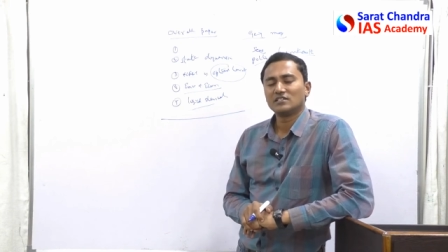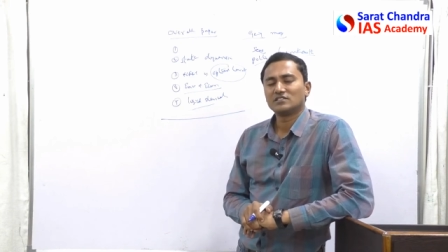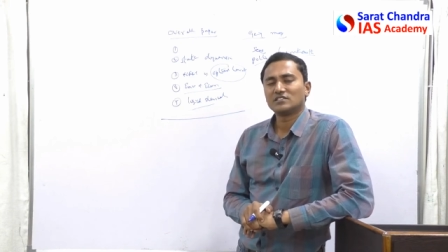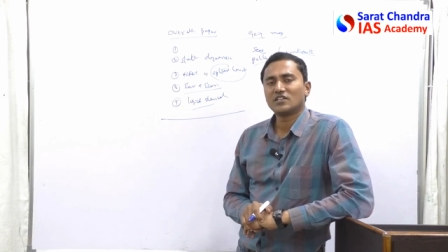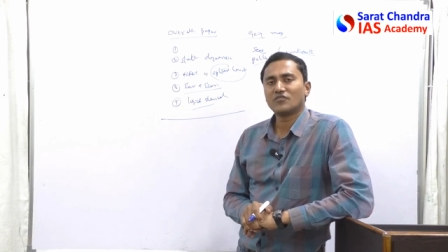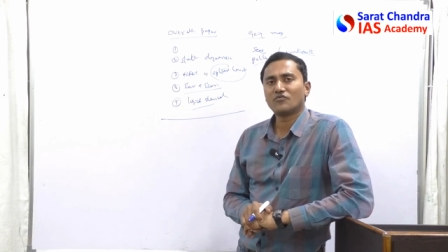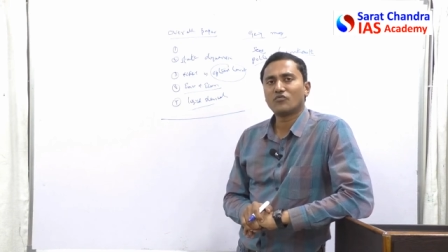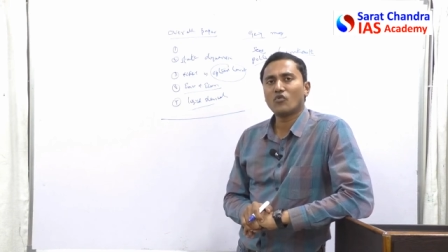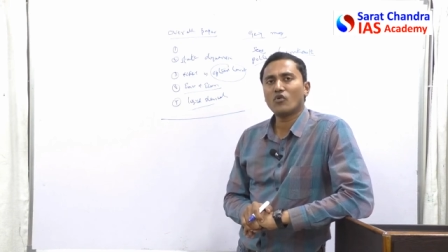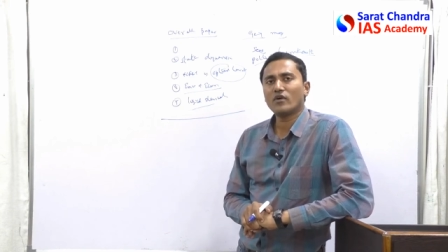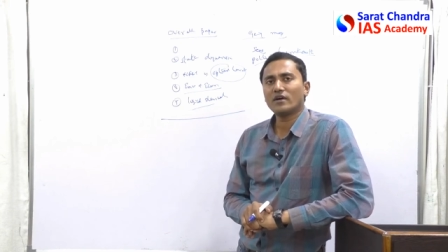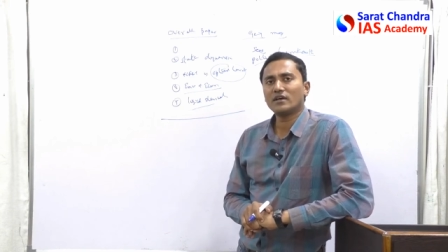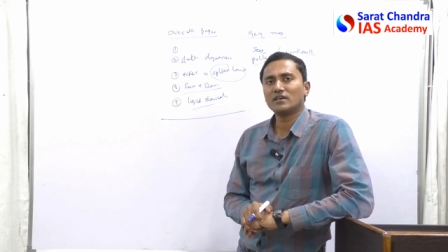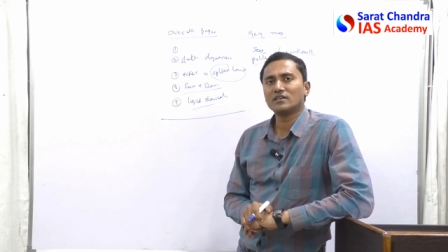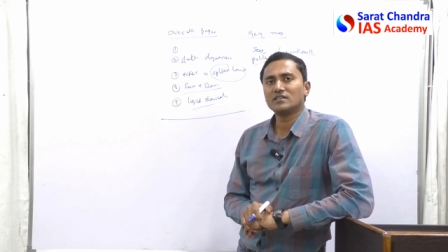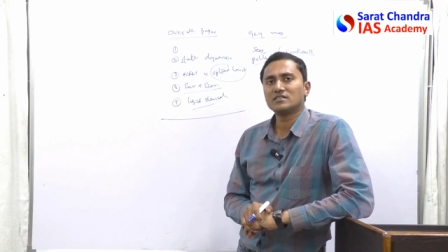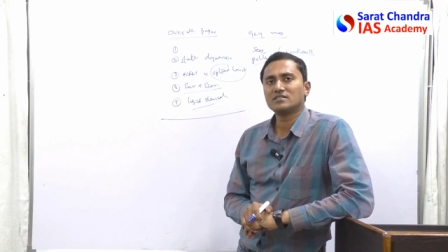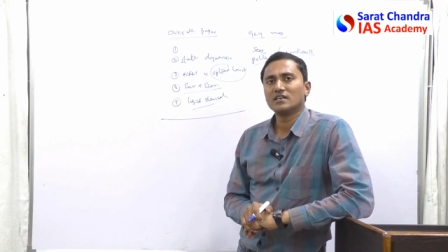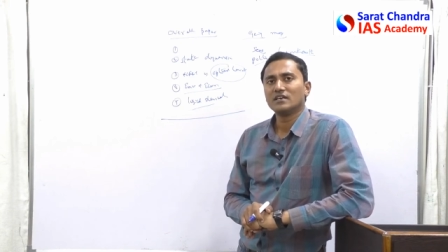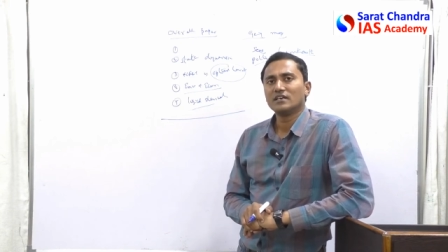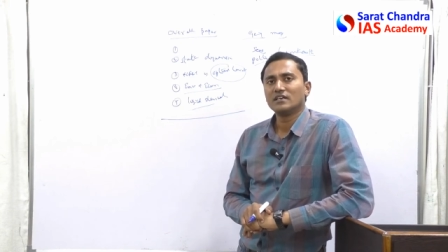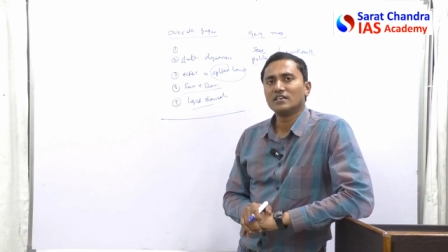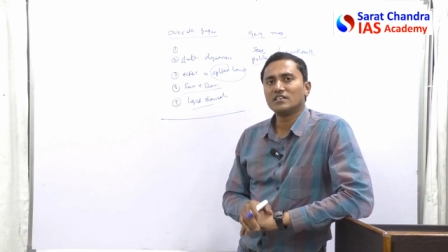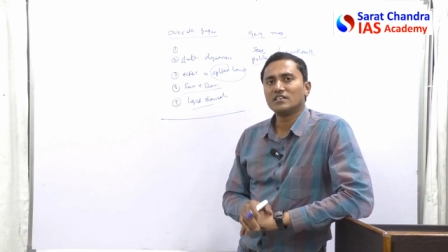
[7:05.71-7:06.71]
the
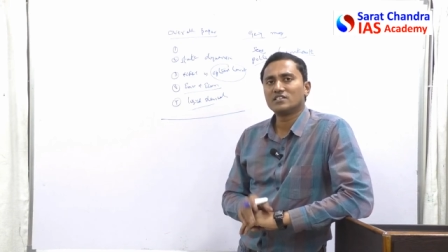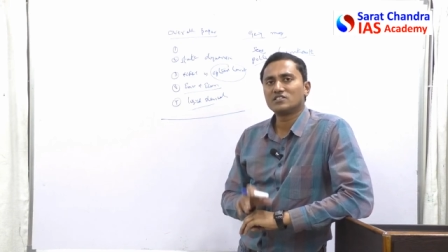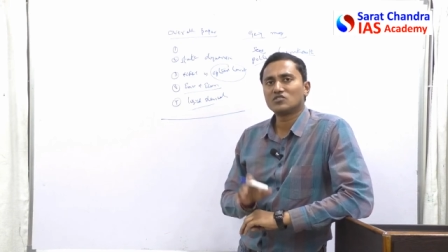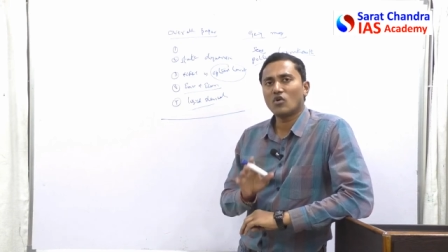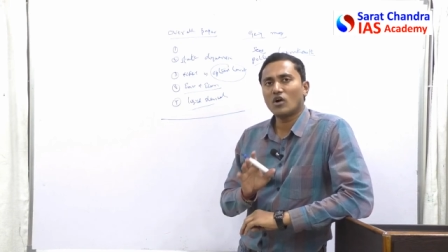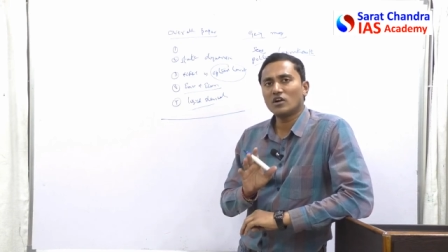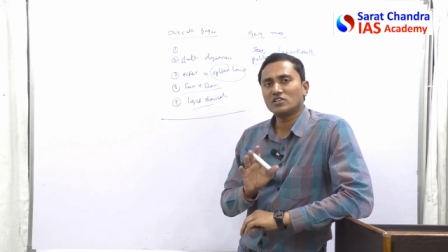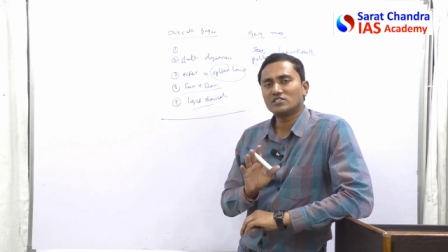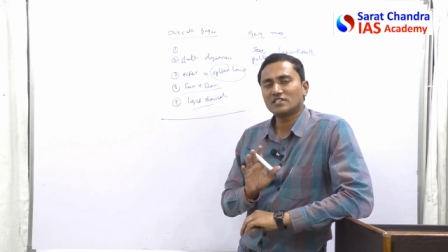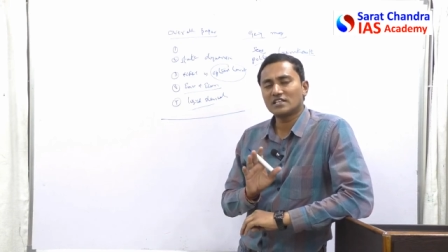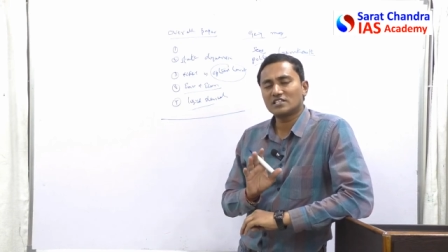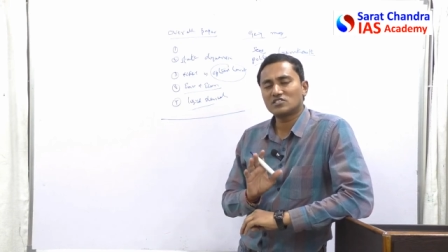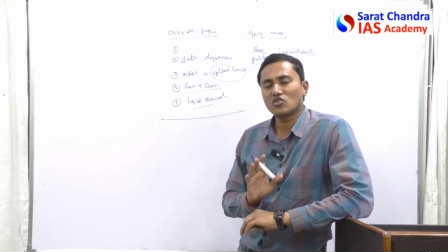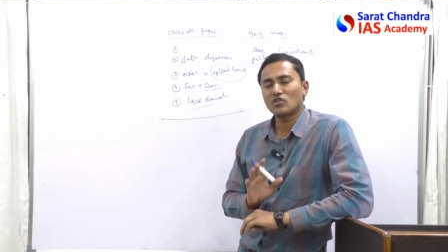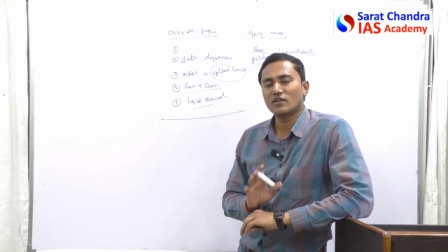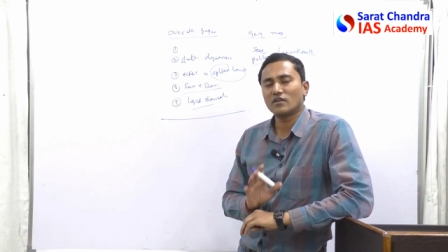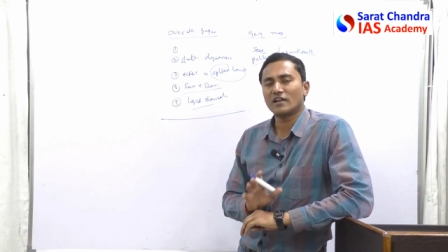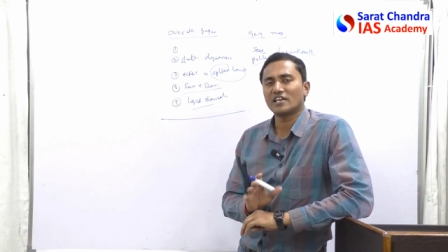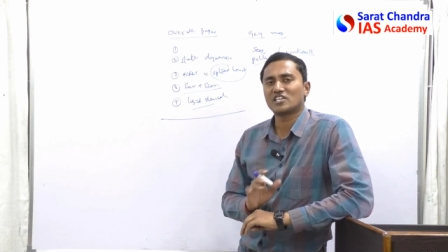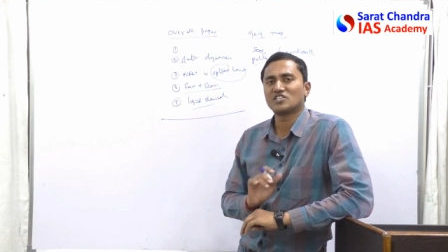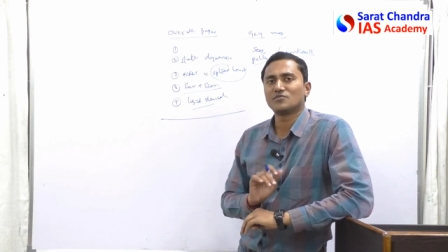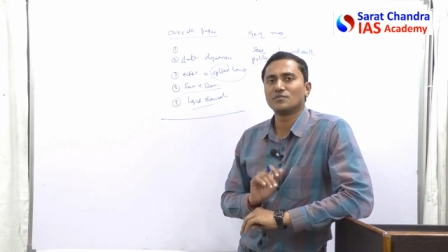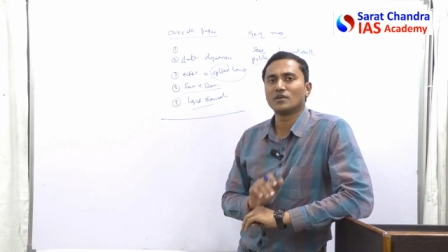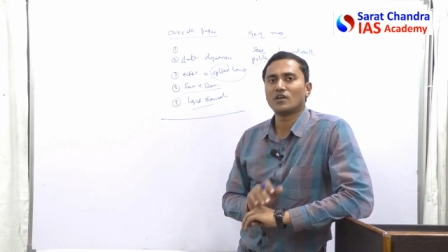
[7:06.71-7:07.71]
focus is not just on
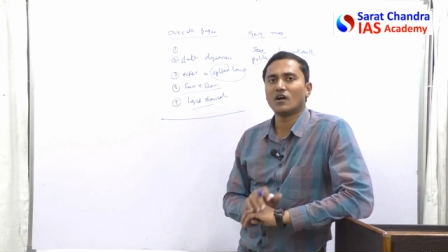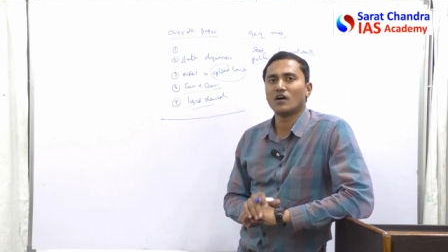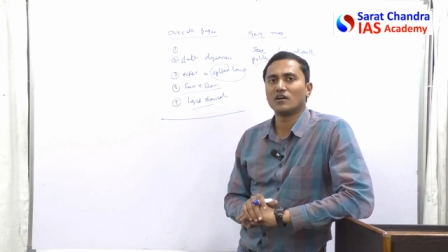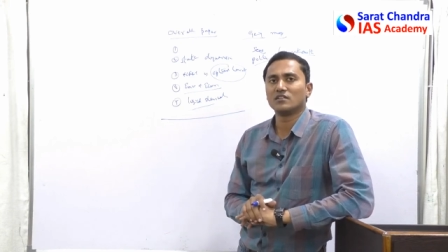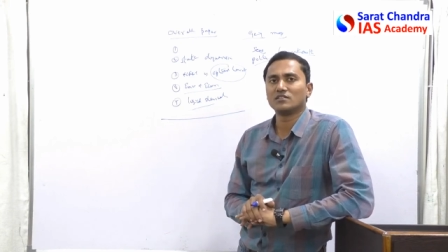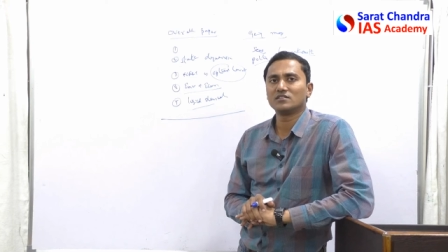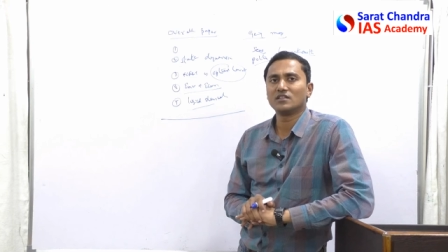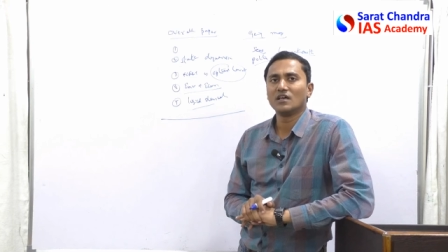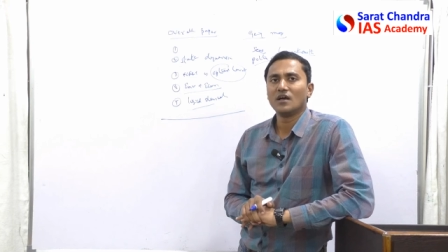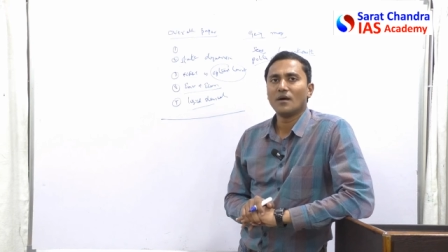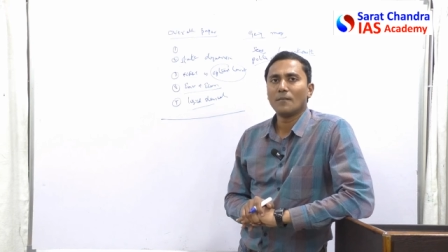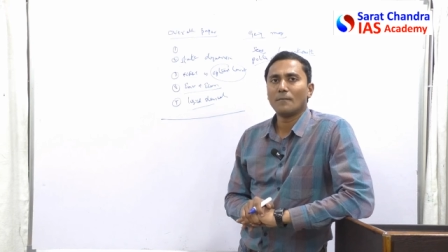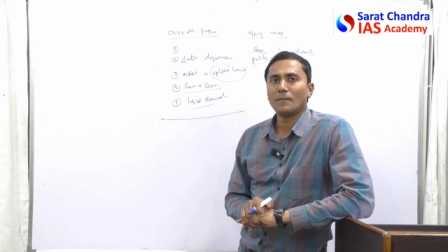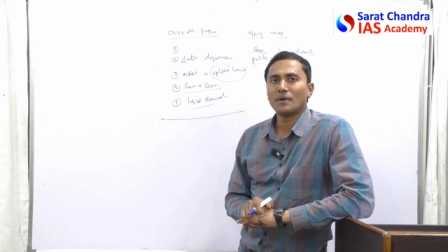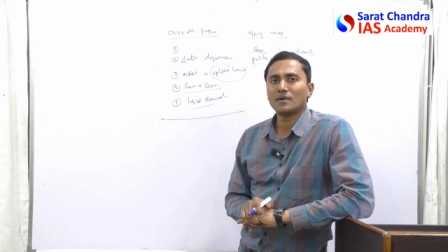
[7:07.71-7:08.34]
Laxmikanth,